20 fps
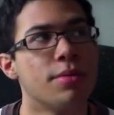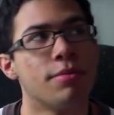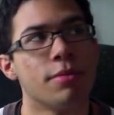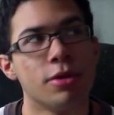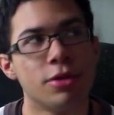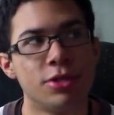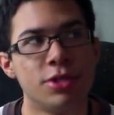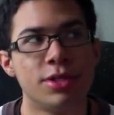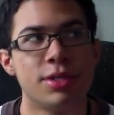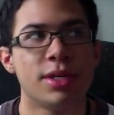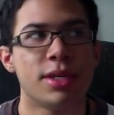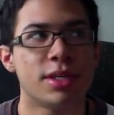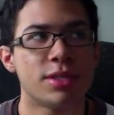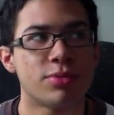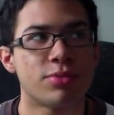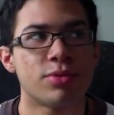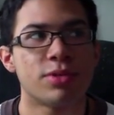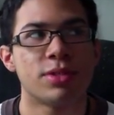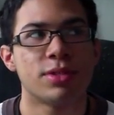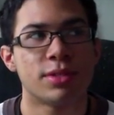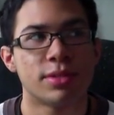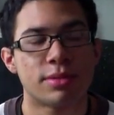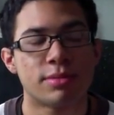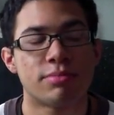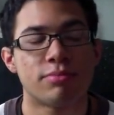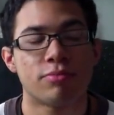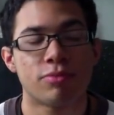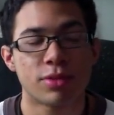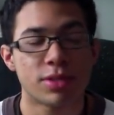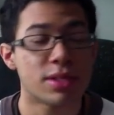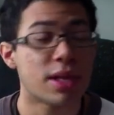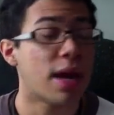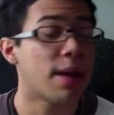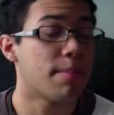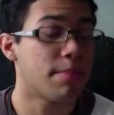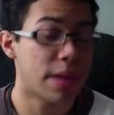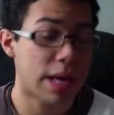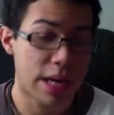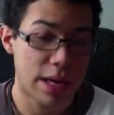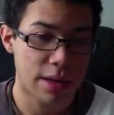The merchandise was
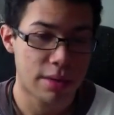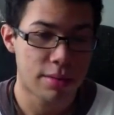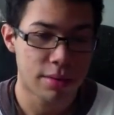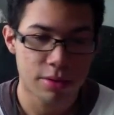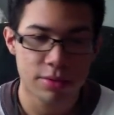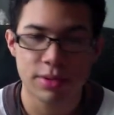not bad.